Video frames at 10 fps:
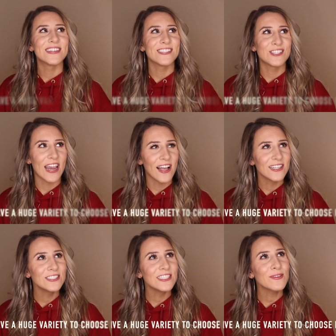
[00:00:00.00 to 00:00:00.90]
was
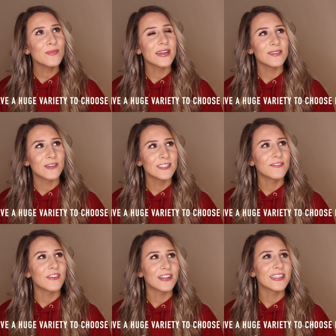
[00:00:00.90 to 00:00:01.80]
challenging, but it was
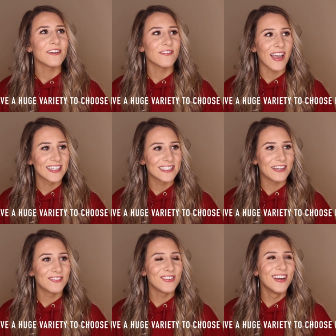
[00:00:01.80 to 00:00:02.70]
fairly effective.